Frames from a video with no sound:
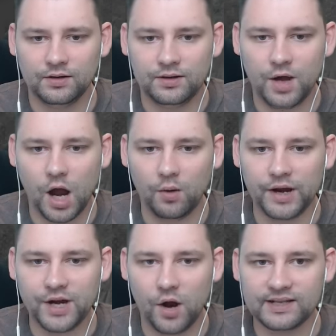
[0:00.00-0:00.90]
No,
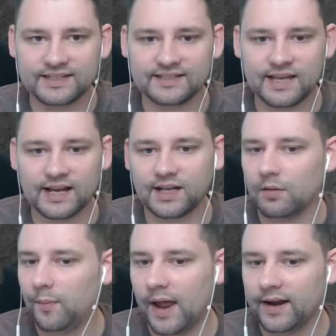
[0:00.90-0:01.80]
I don't. This is the second time
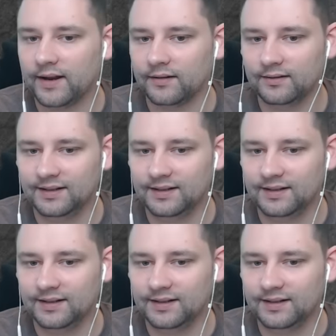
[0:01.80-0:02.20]
I played it.